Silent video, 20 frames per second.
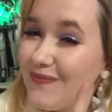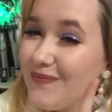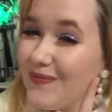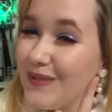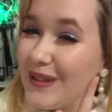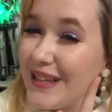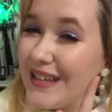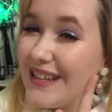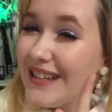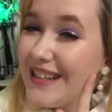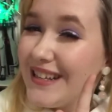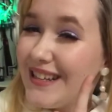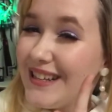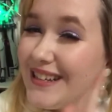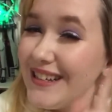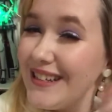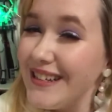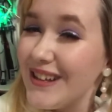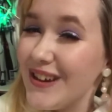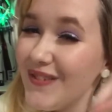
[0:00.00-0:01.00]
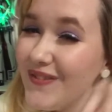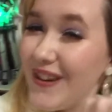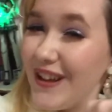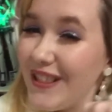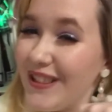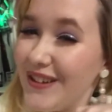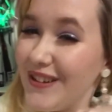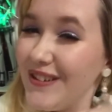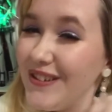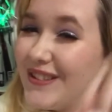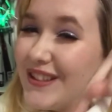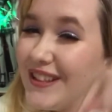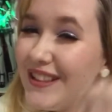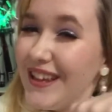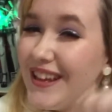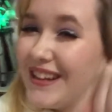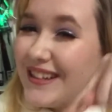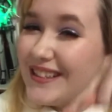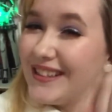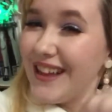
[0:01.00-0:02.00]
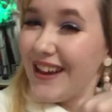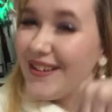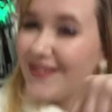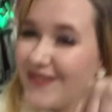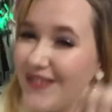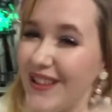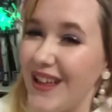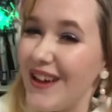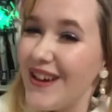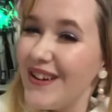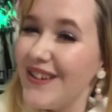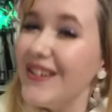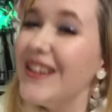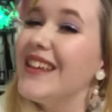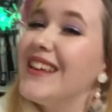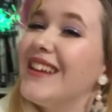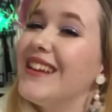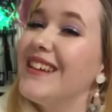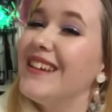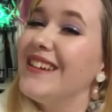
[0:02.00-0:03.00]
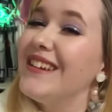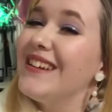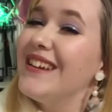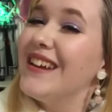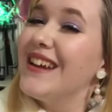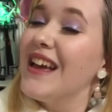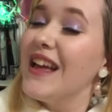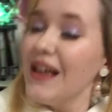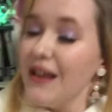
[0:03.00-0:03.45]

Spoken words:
Please go follow the links down below in